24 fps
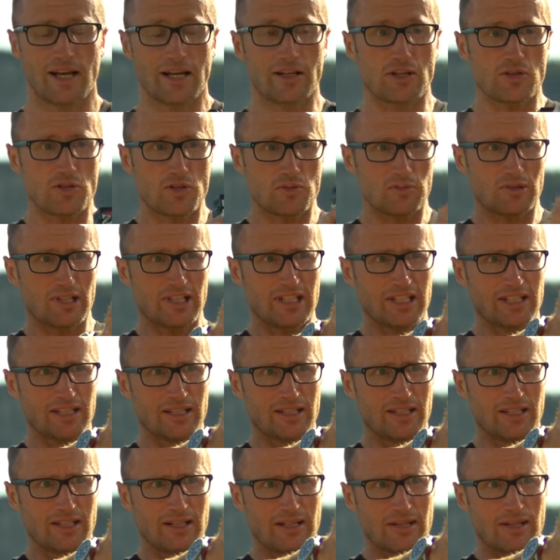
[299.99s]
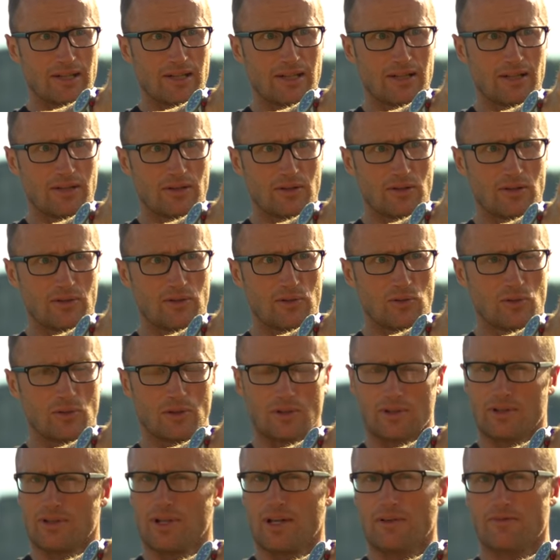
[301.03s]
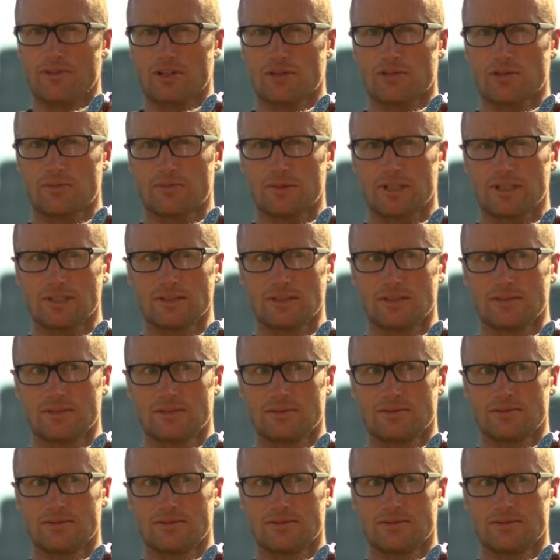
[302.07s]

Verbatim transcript: lighter spring or heavier spring,